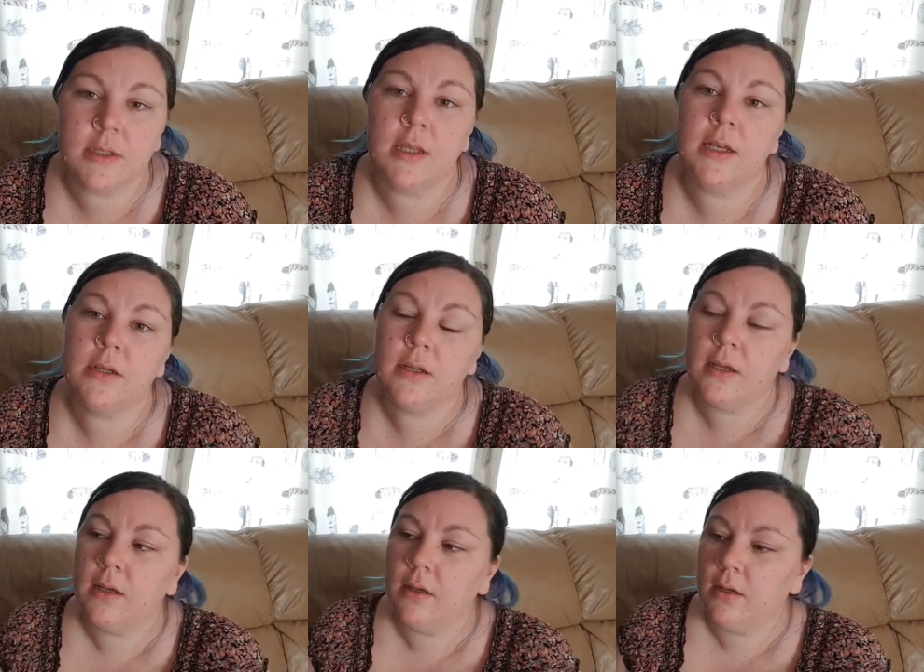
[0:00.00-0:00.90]
and they'd
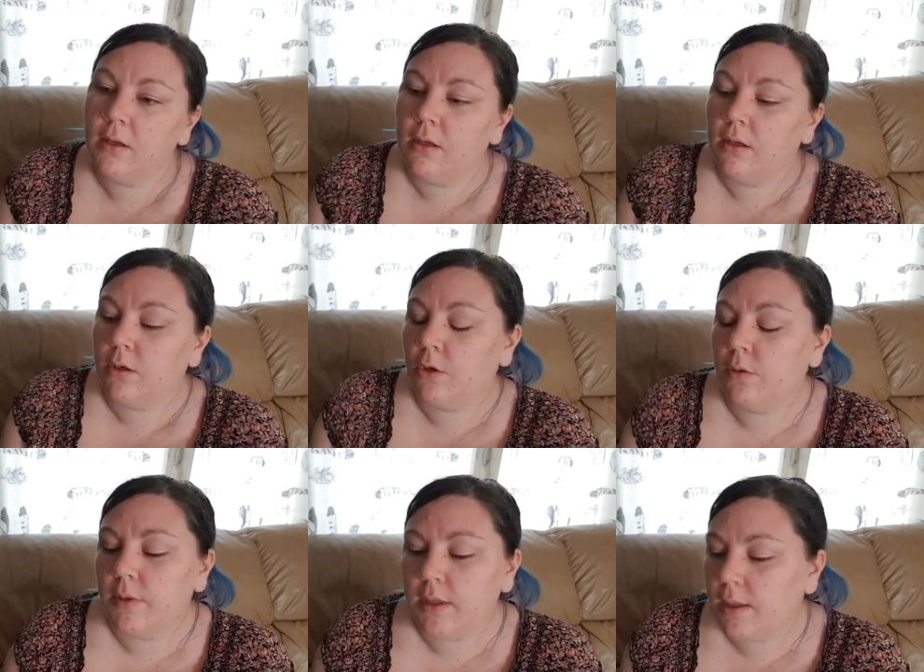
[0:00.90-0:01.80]

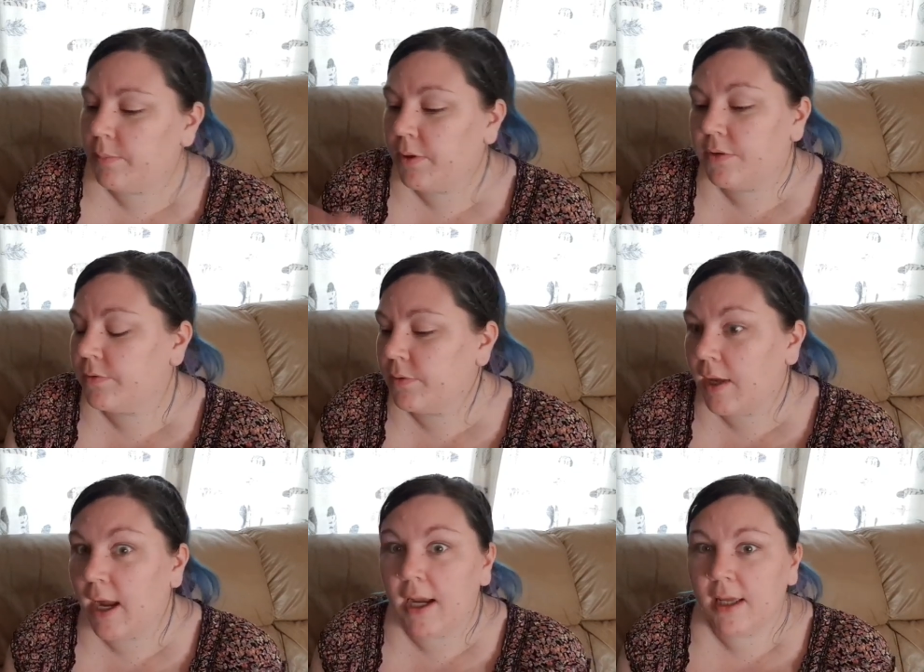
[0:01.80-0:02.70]
call me their beautiful
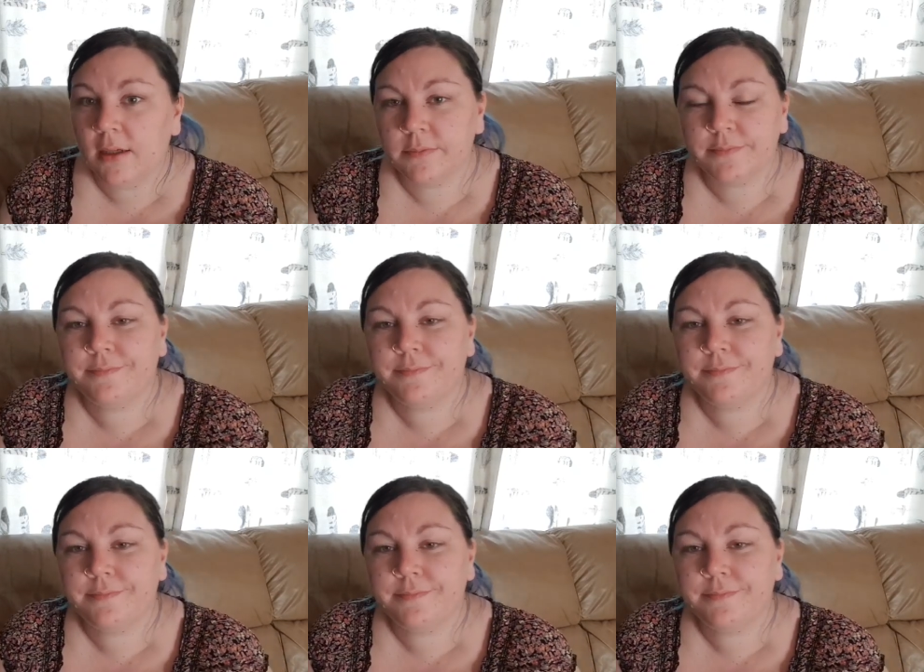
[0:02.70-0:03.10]
Kayleigh.